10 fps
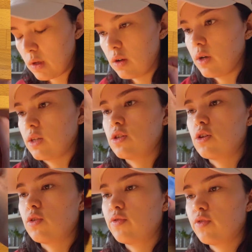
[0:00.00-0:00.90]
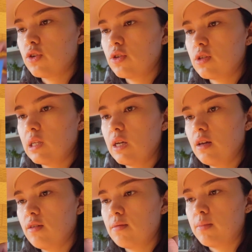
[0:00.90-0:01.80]
Okay, so
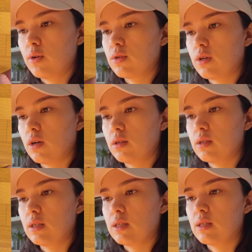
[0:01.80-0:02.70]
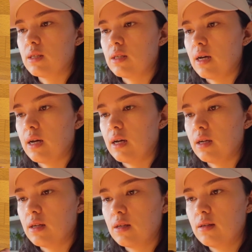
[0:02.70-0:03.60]
firstly, postcards, let's
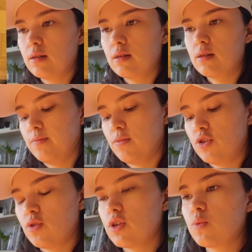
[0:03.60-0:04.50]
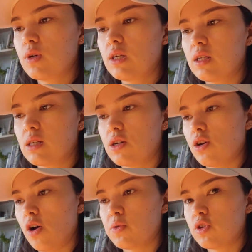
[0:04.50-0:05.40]
decide. So this one isn't an
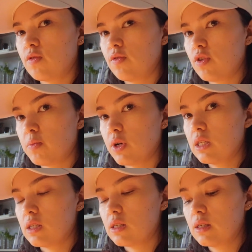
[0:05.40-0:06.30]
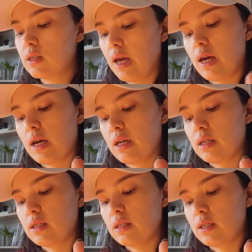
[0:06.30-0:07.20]
option for the prints,
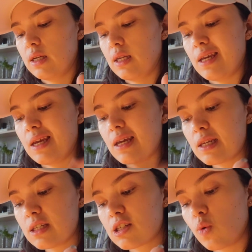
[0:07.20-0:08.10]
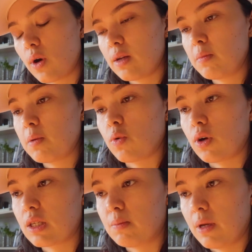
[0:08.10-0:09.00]
and it is quite a bit more
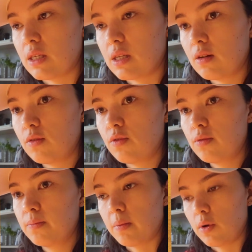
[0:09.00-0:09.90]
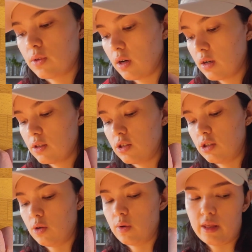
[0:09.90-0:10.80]
expensive for postcards,
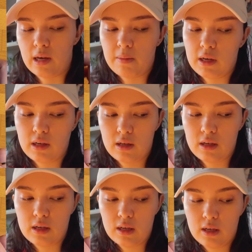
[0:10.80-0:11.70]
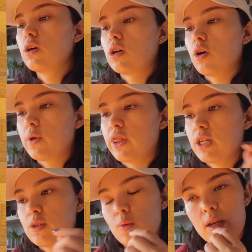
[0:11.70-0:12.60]
so I think I'm gonna go with
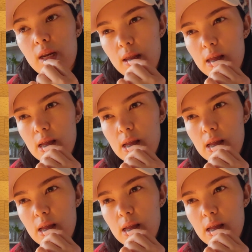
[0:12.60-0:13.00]
this one